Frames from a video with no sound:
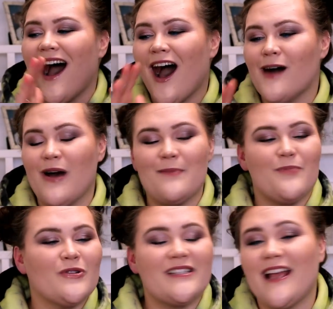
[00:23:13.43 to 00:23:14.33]
Um, I'm
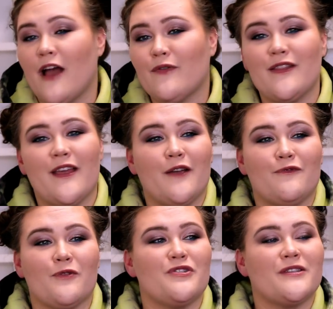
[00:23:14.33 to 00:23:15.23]
posting everything
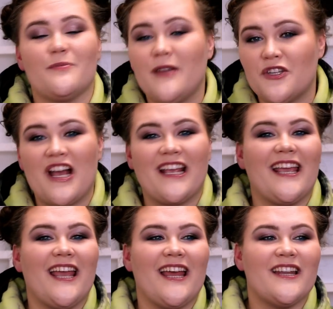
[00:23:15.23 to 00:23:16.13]
from just me
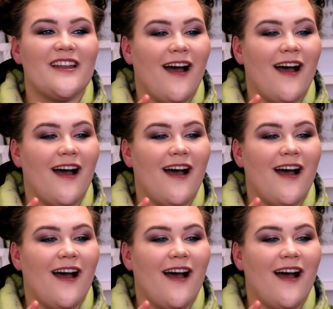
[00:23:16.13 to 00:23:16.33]
checking in,